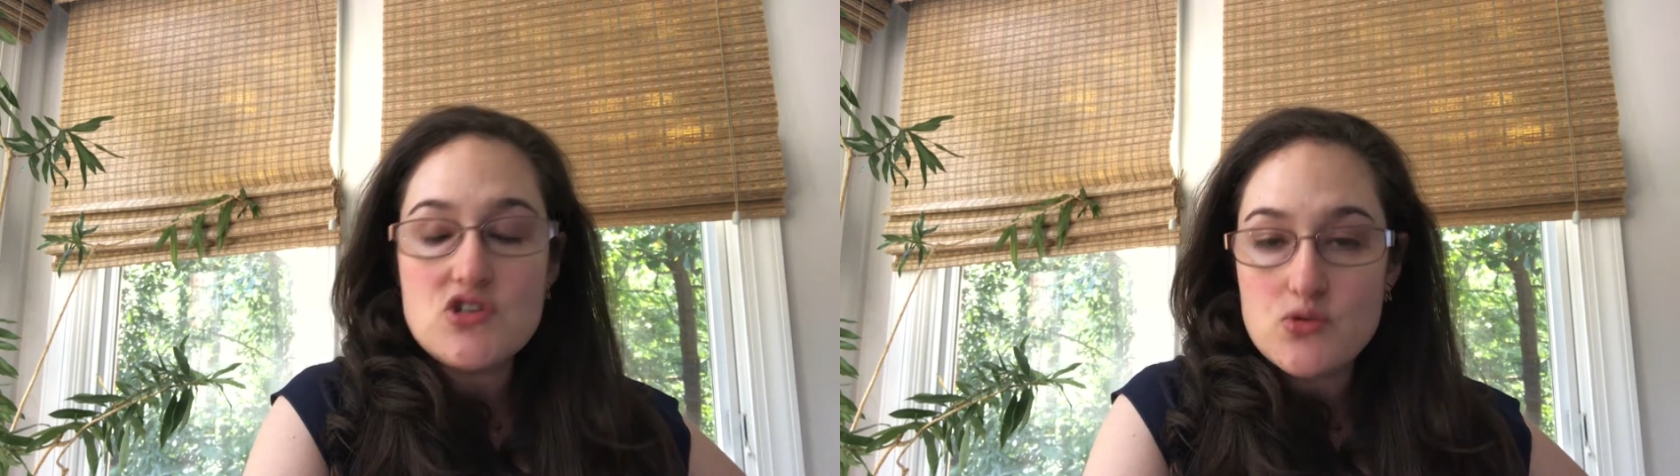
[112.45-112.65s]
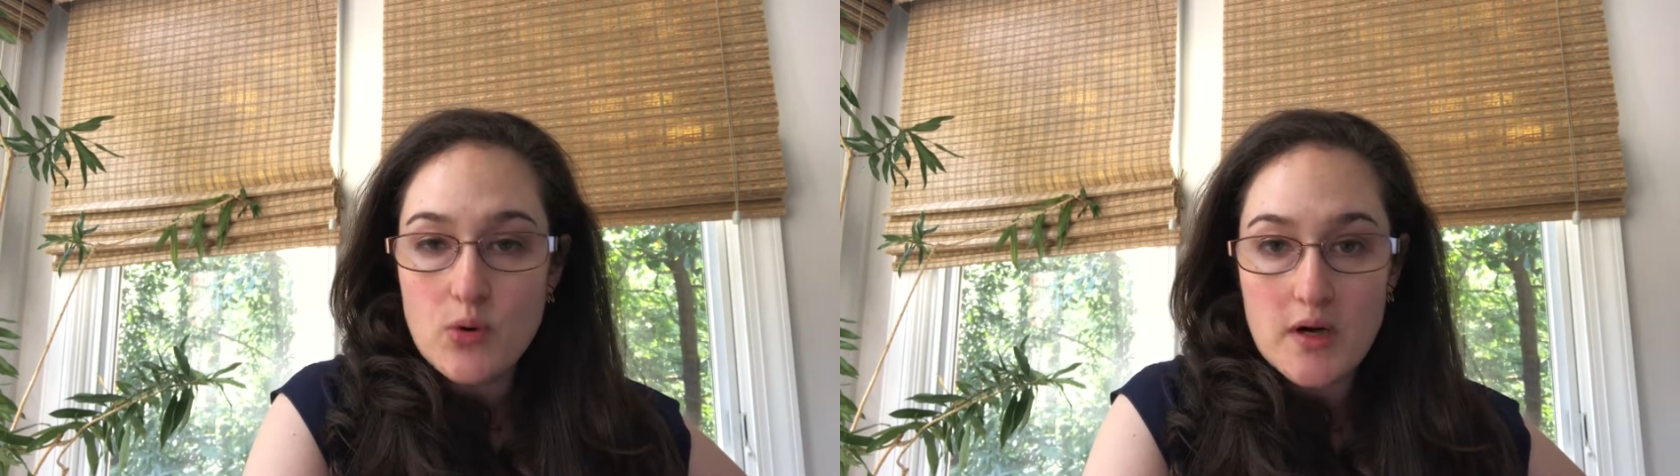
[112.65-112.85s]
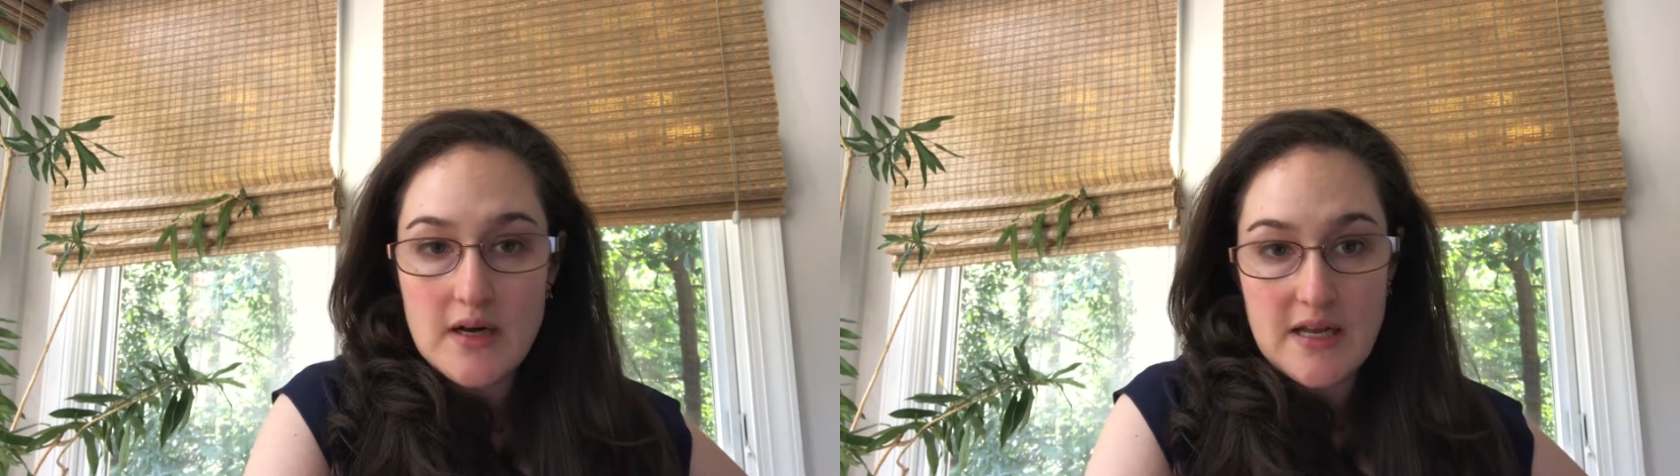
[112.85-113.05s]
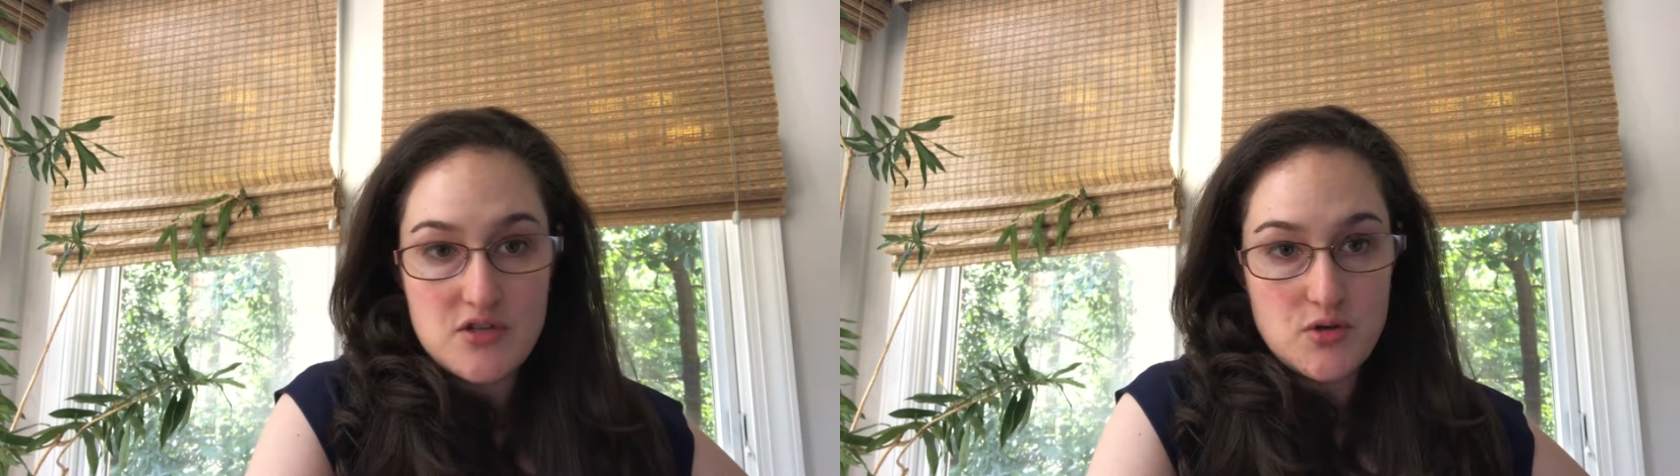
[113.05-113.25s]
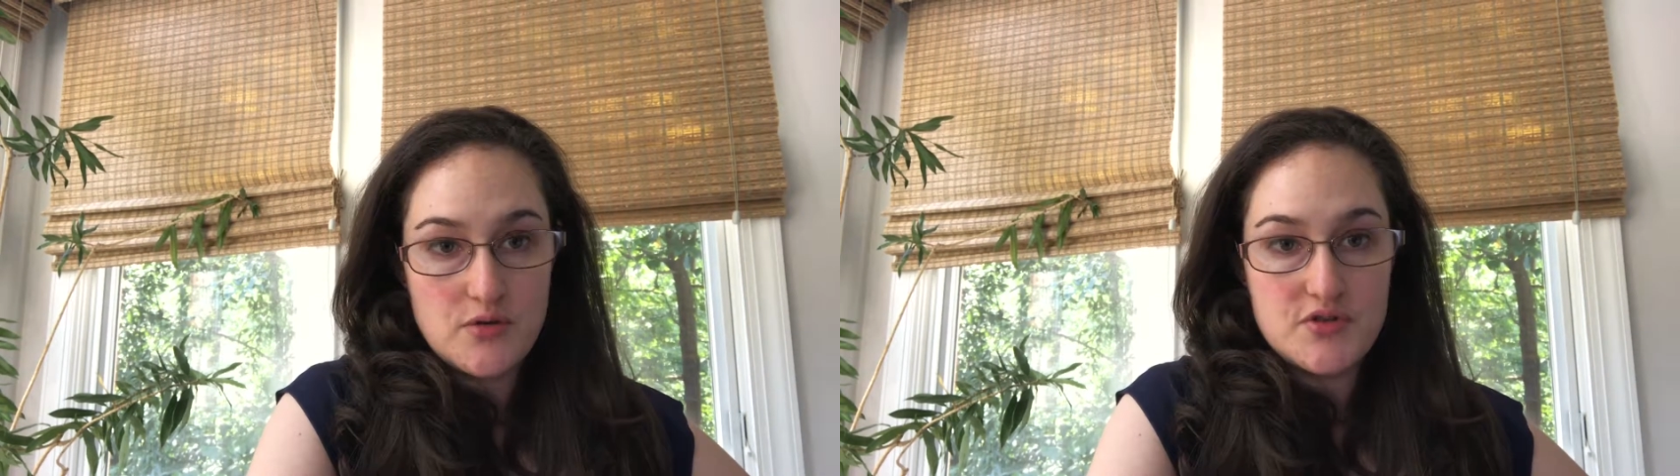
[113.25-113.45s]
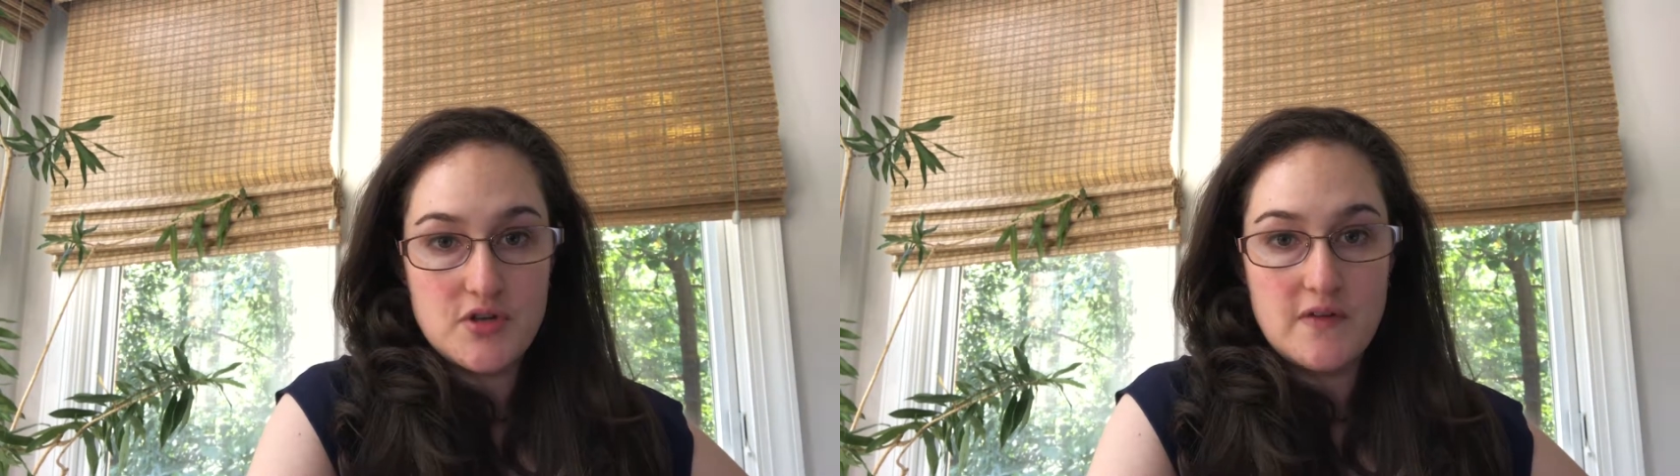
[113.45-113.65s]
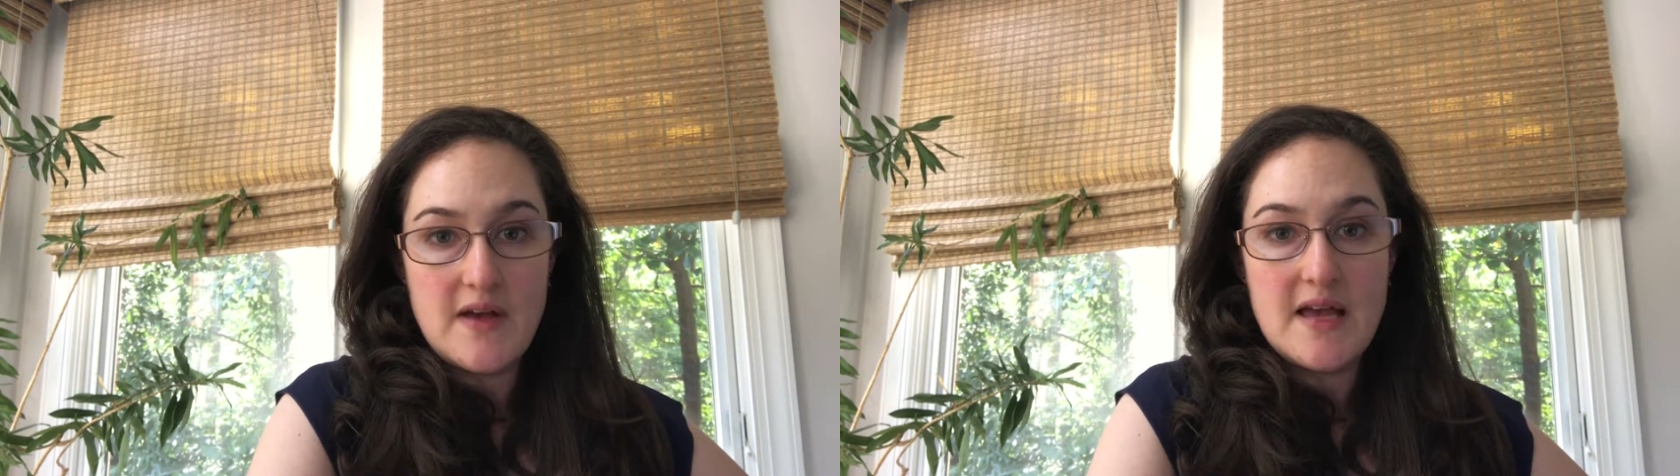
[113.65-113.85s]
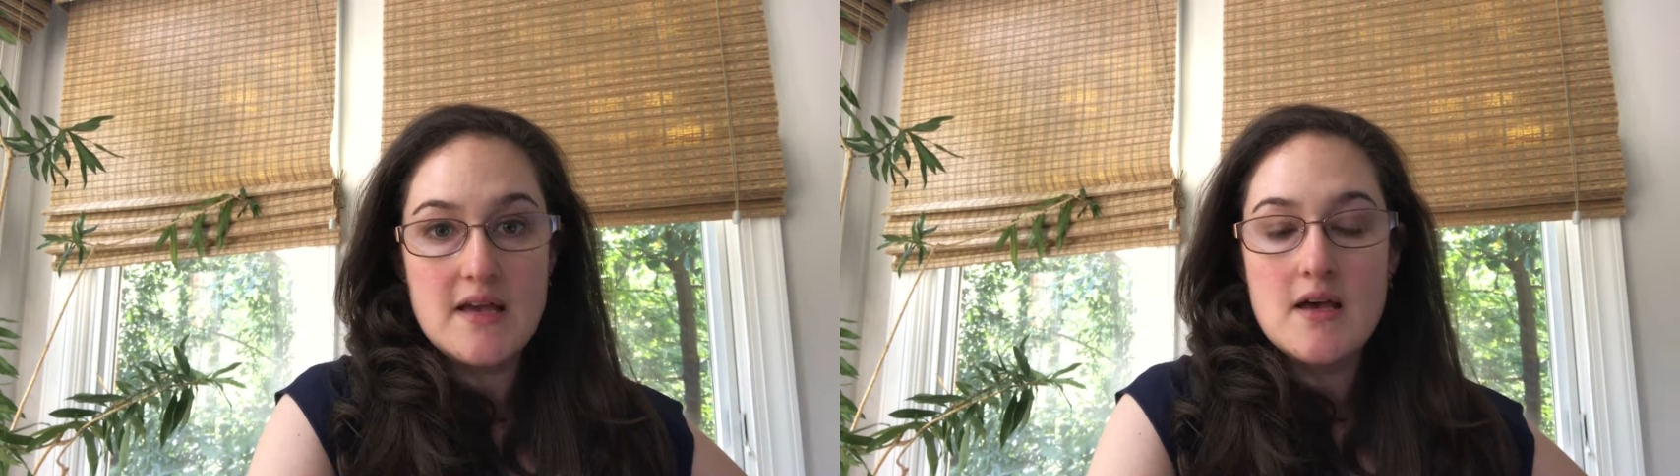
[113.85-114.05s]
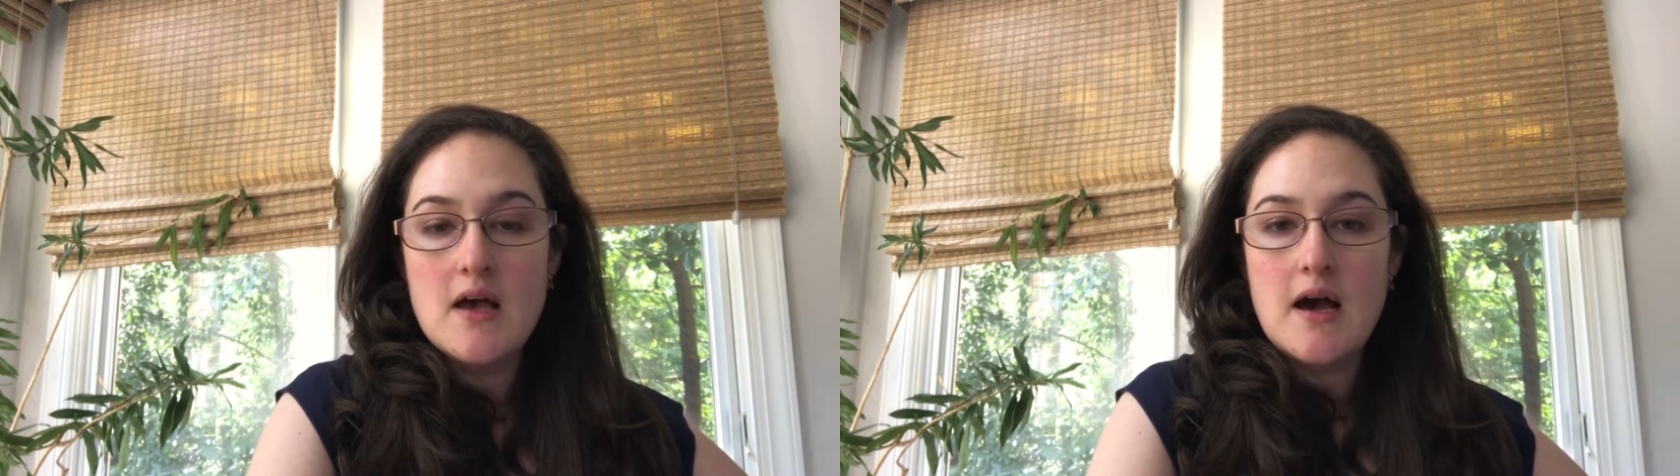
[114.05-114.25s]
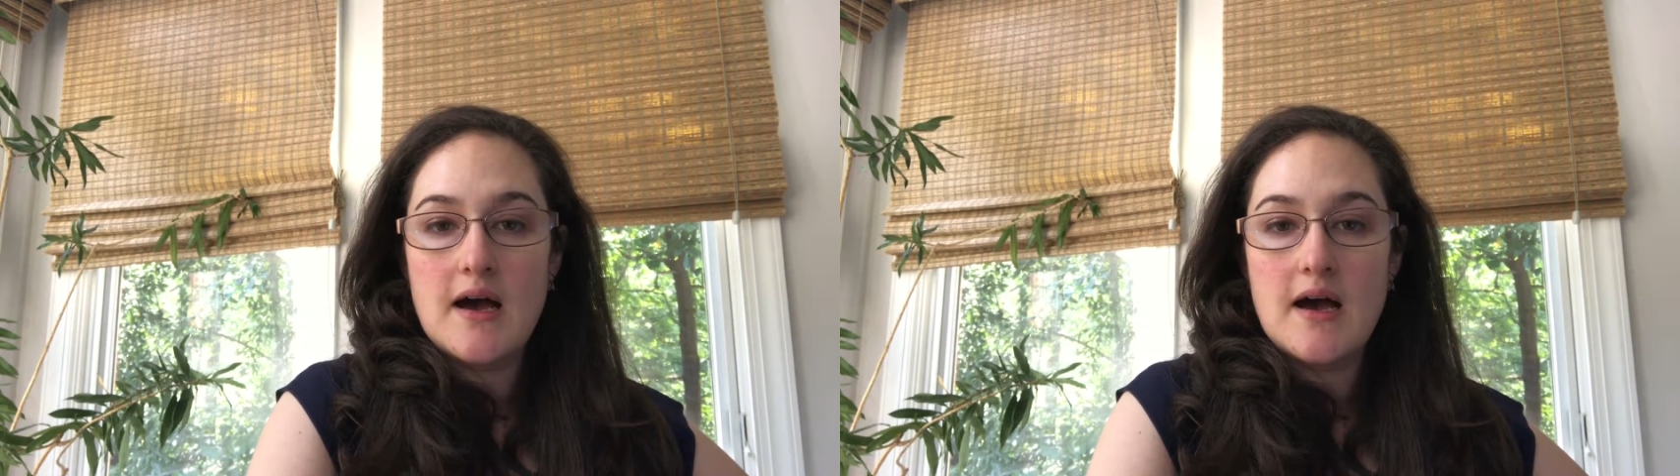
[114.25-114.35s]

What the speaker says: short intro survey,